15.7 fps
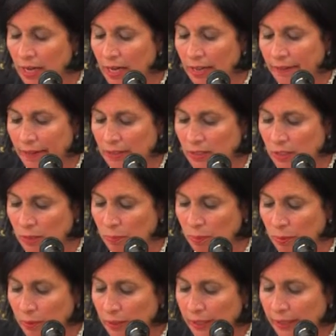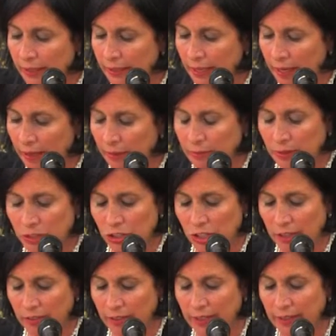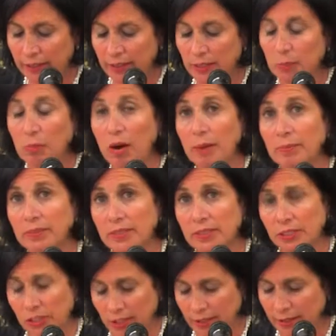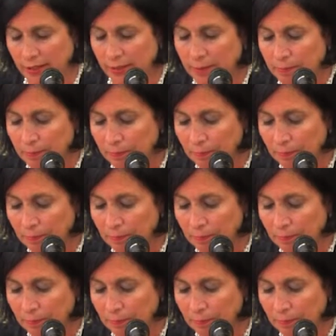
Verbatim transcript: that support and help to generate these propositions.